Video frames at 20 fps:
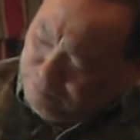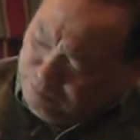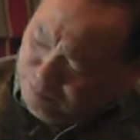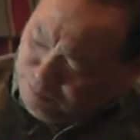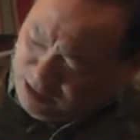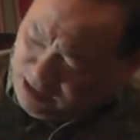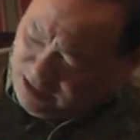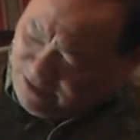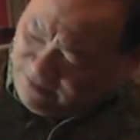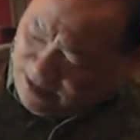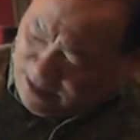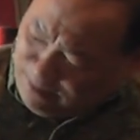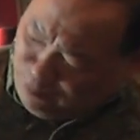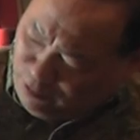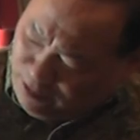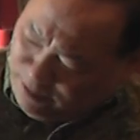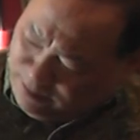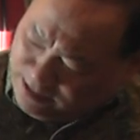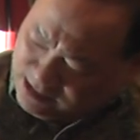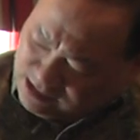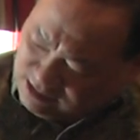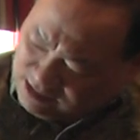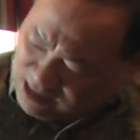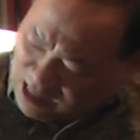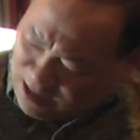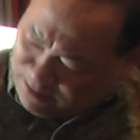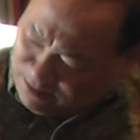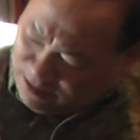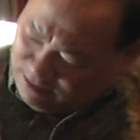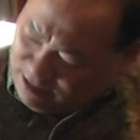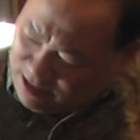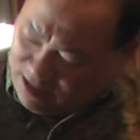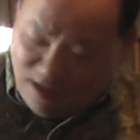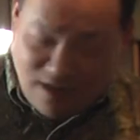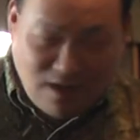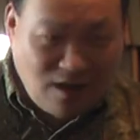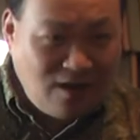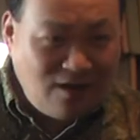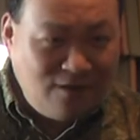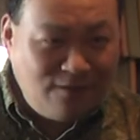But if I put a piece of carbon right
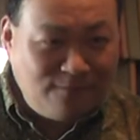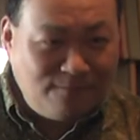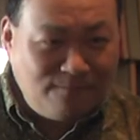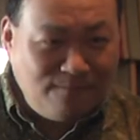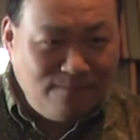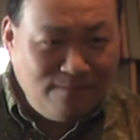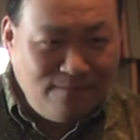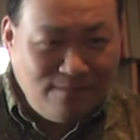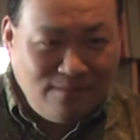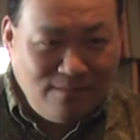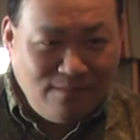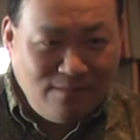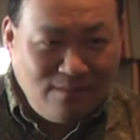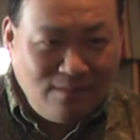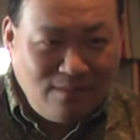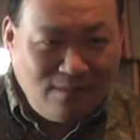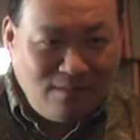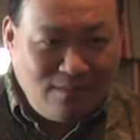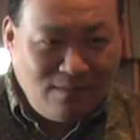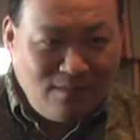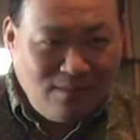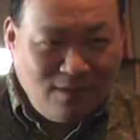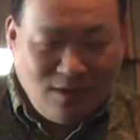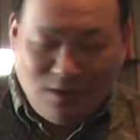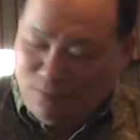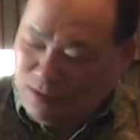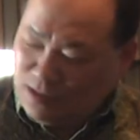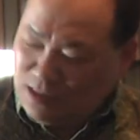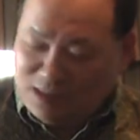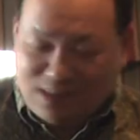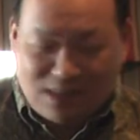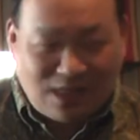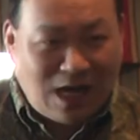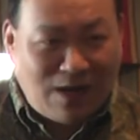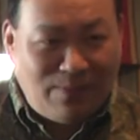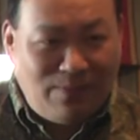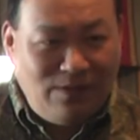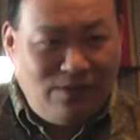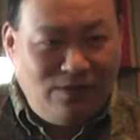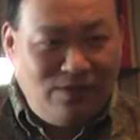here, what does the
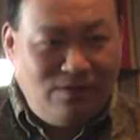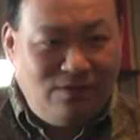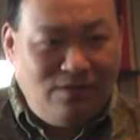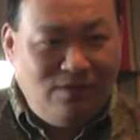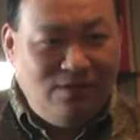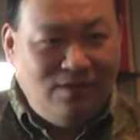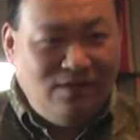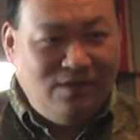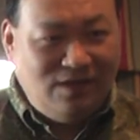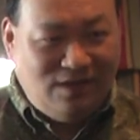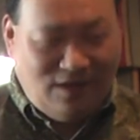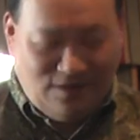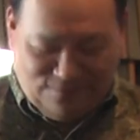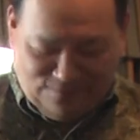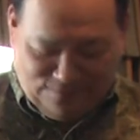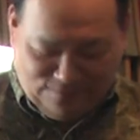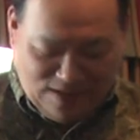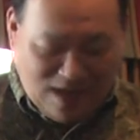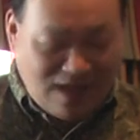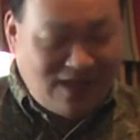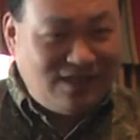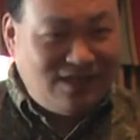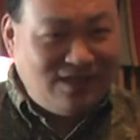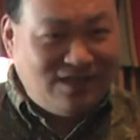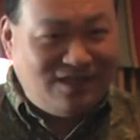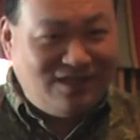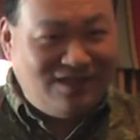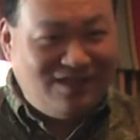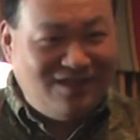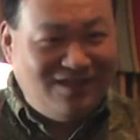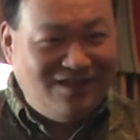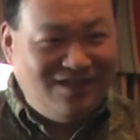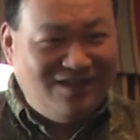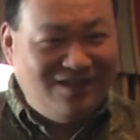carbon do? It flexes.